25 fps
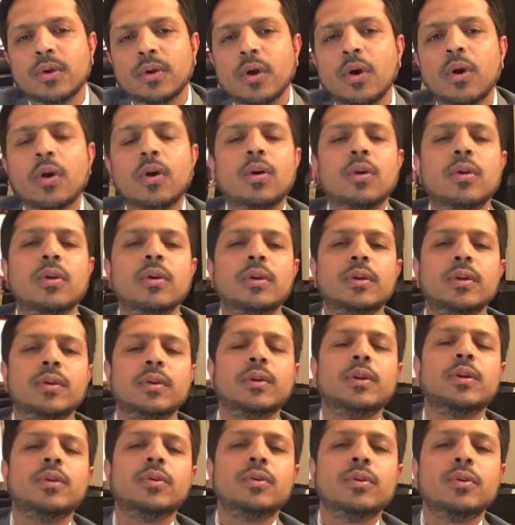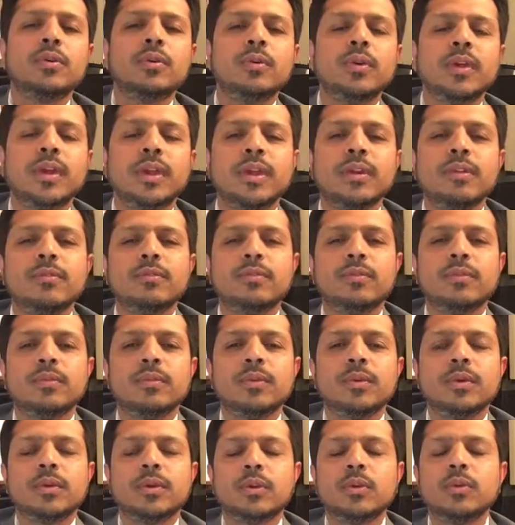or you're looking
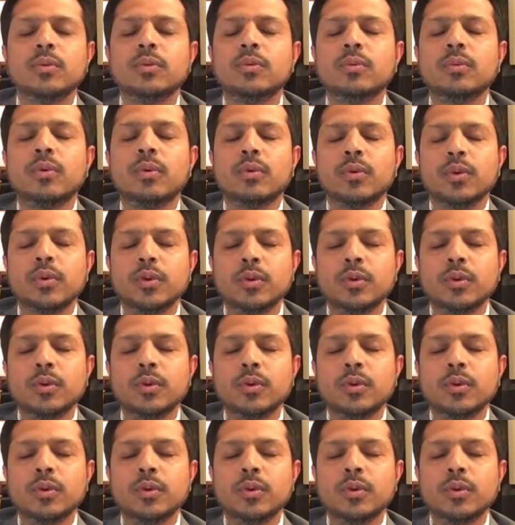to